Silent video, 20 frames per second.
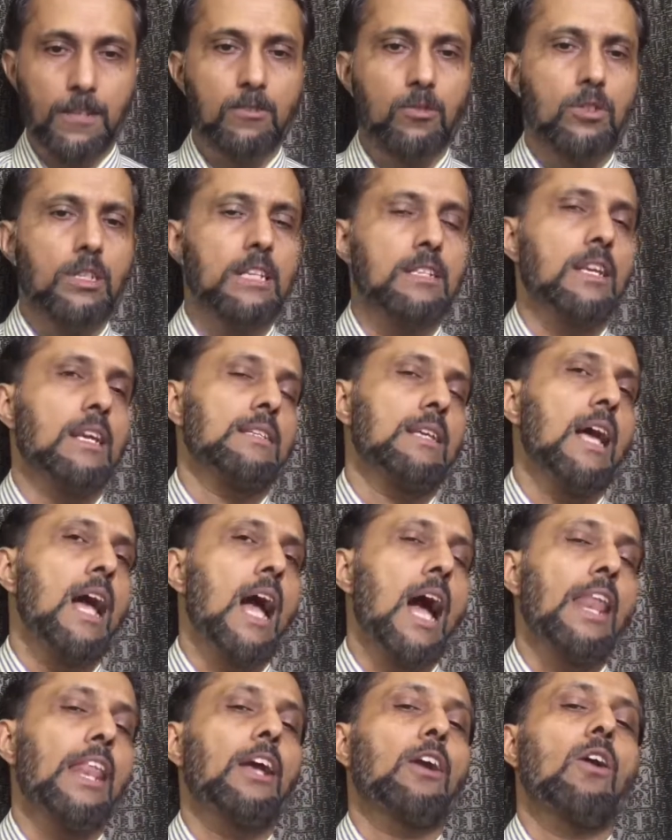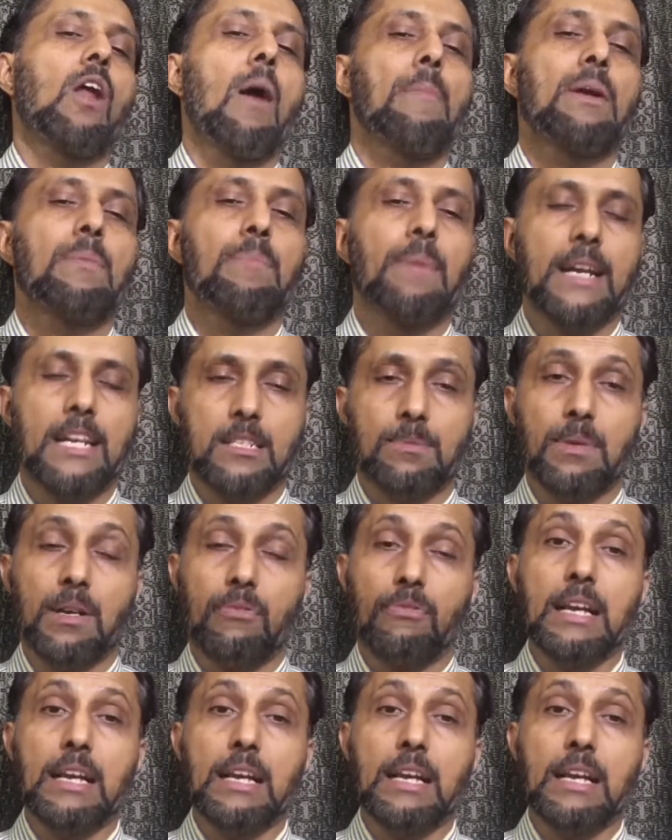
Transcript: So this is an economic punishment,